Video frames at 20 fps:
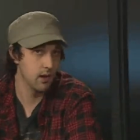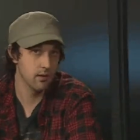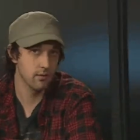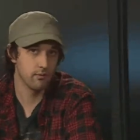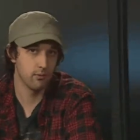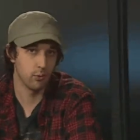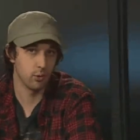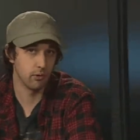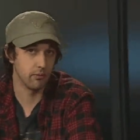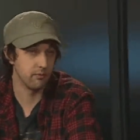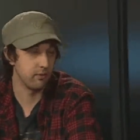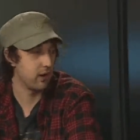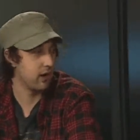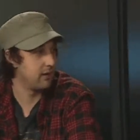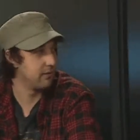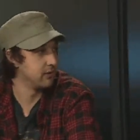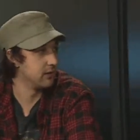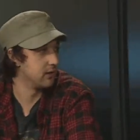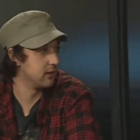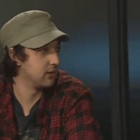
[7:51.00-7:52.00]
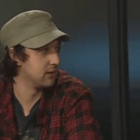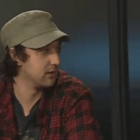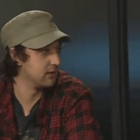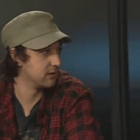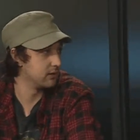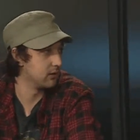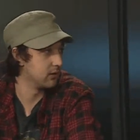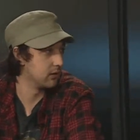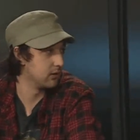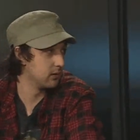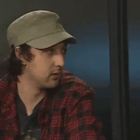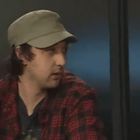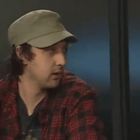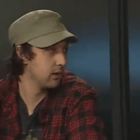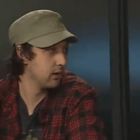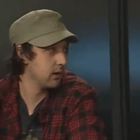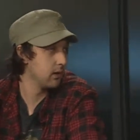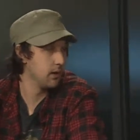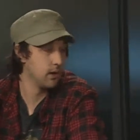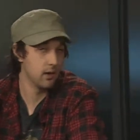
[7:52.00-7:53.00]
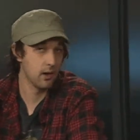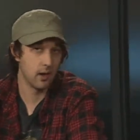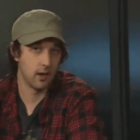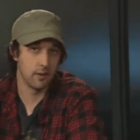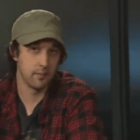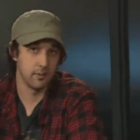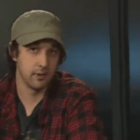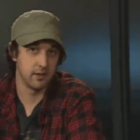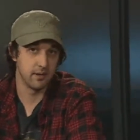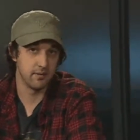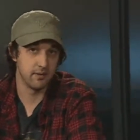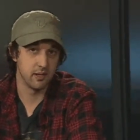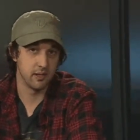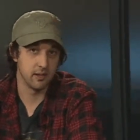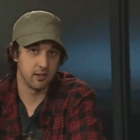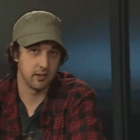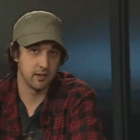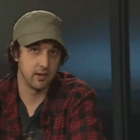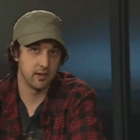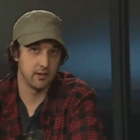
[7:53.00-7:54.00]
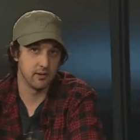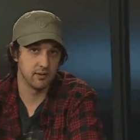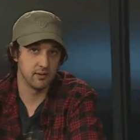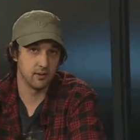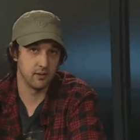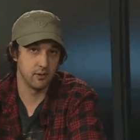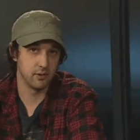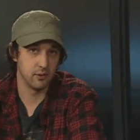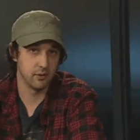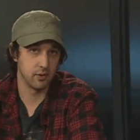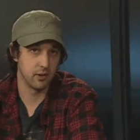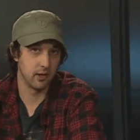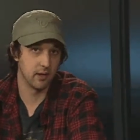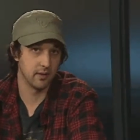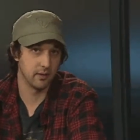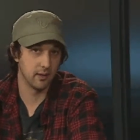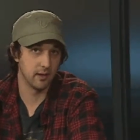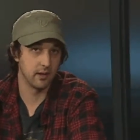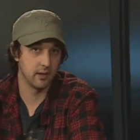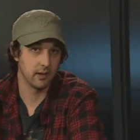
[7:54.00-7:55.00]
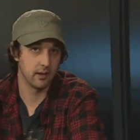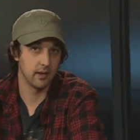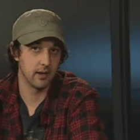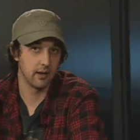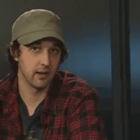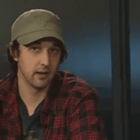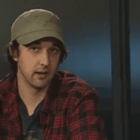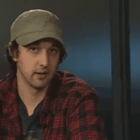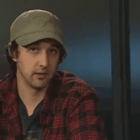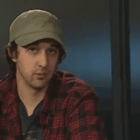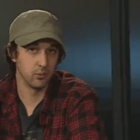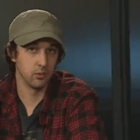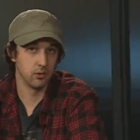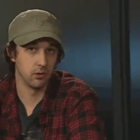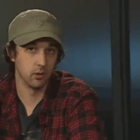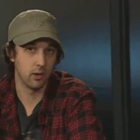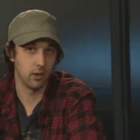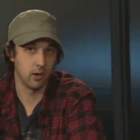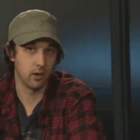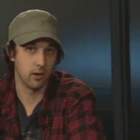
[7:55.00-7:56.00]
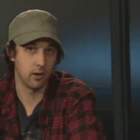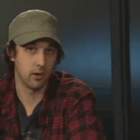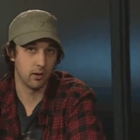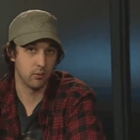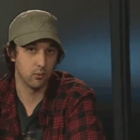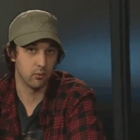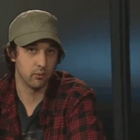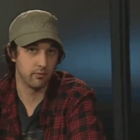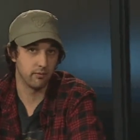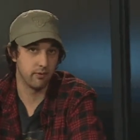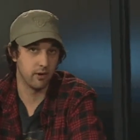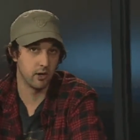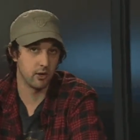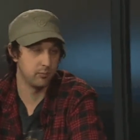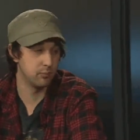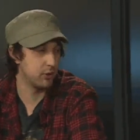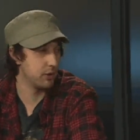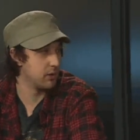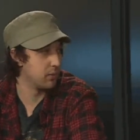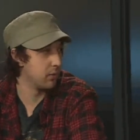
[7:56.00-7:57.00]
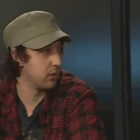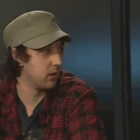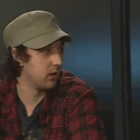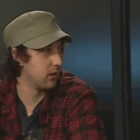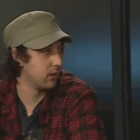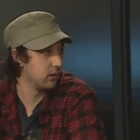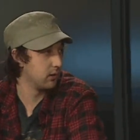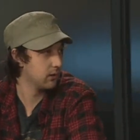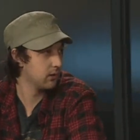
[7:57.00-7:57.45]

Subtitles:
4 or 5 years. So, I mean, if he continues to do it, I think England will fare pretty well.